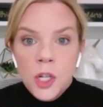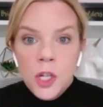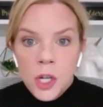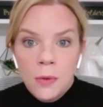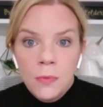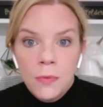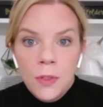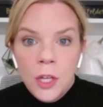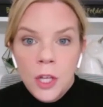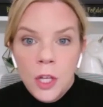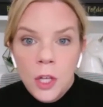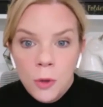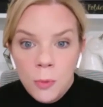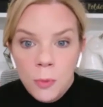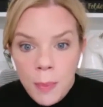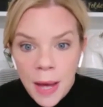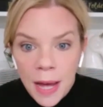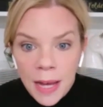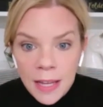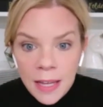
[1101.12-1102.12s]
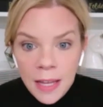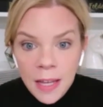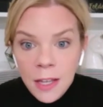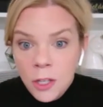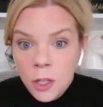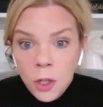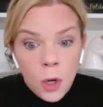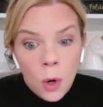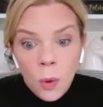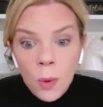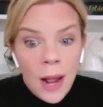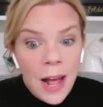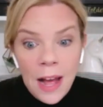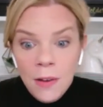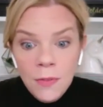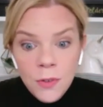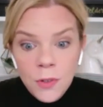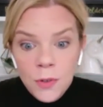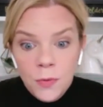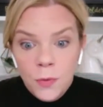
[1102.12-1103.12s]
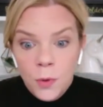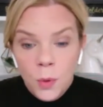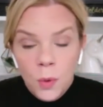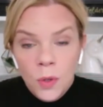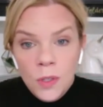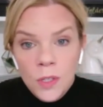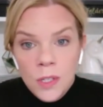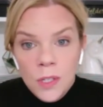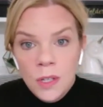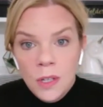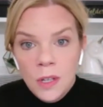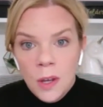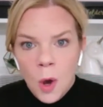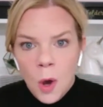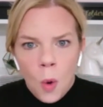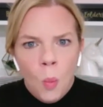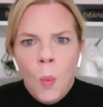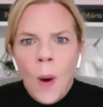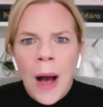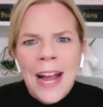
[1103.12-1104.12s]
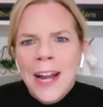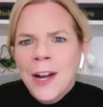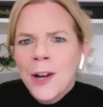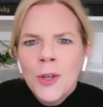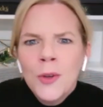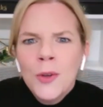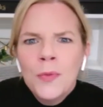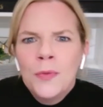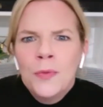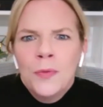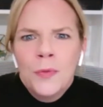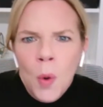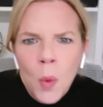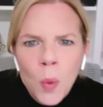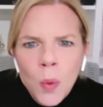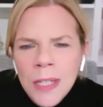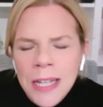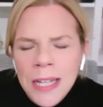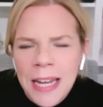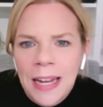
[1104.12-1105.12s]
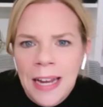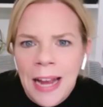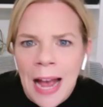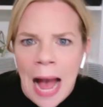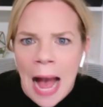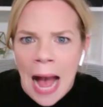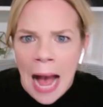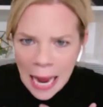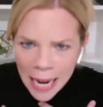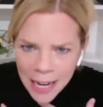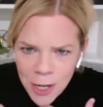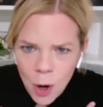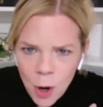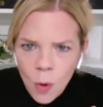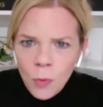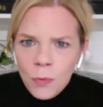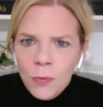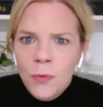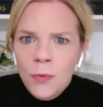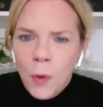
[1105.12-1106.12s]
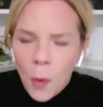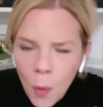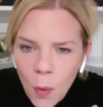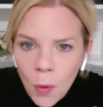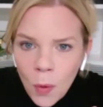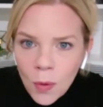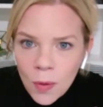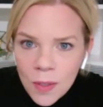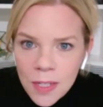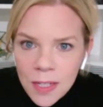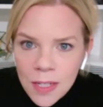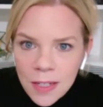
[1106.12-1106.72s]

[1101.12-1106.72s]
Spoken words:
shove the cube back in. You don't have to fold. Why are you folding? I don't fold.